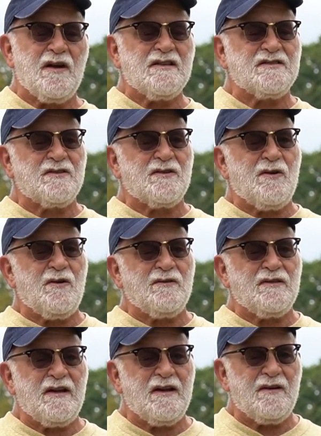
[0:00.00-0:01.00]
or as they're
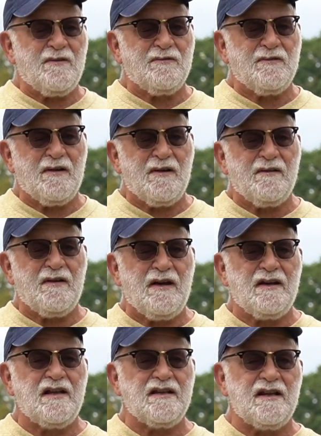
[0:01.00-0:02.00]
called now,
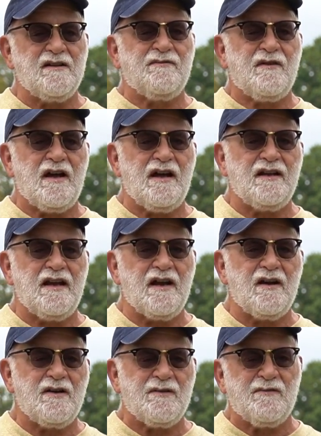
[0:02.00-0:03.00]

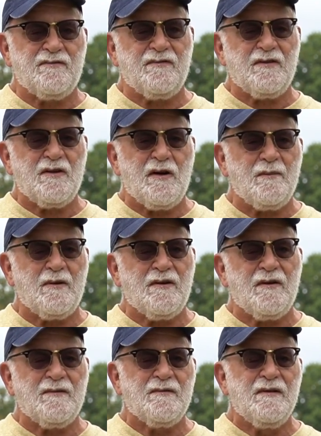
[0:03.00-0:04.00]
unidentified aerial
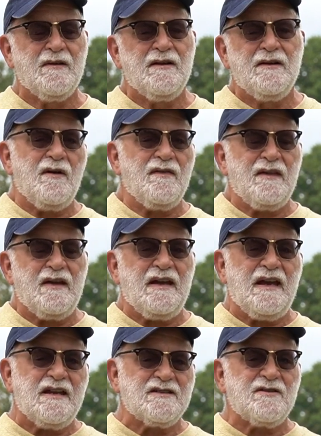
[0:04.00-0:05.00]
phenomena. On
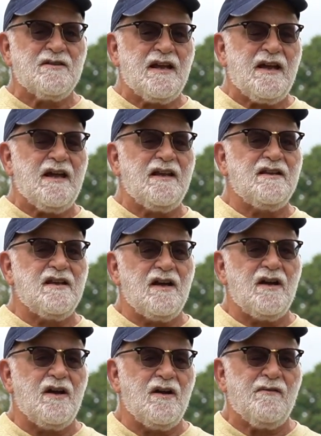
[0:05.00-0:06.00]
the eastern
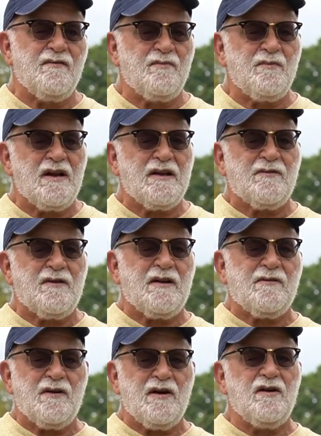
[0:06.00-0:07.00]
end of Muddy
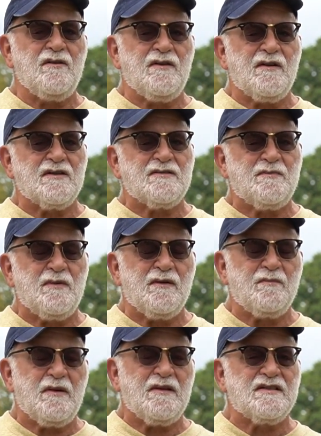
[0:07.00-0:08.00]
Creek Road, there's
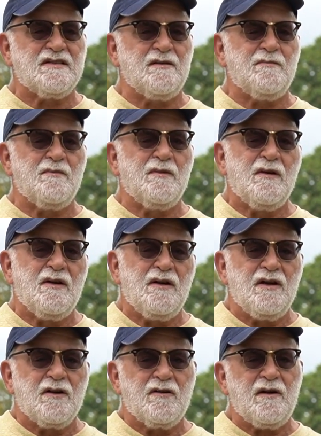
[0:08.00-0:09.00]
been some
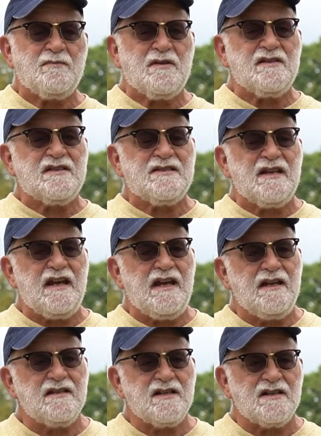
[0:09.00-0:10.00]
cryptid
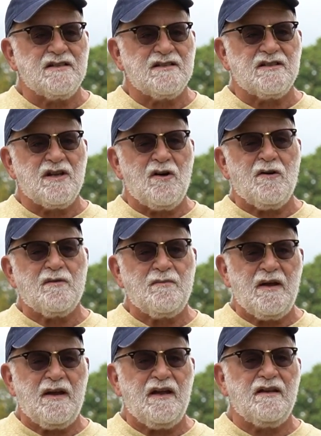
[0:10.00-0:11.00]
scenes such as
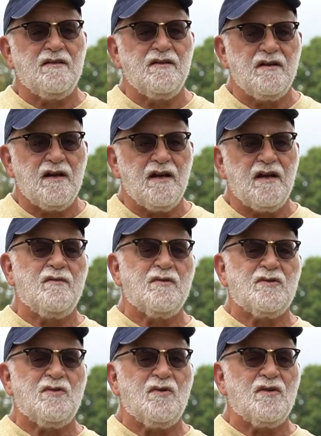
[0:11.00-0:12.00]
Dogman
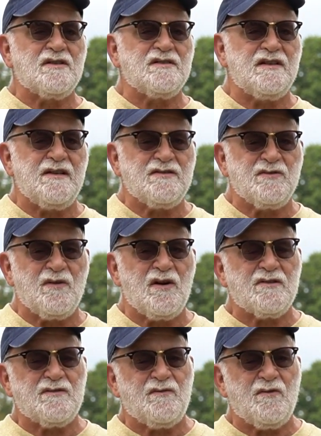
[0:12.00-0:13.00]
over towards the
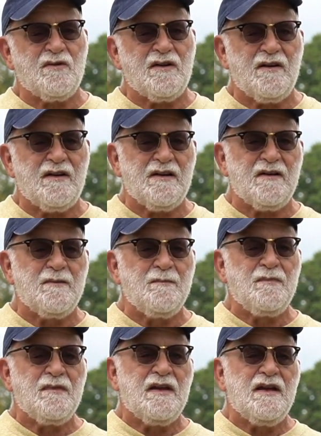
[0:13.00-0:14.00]
Gerards Ford area.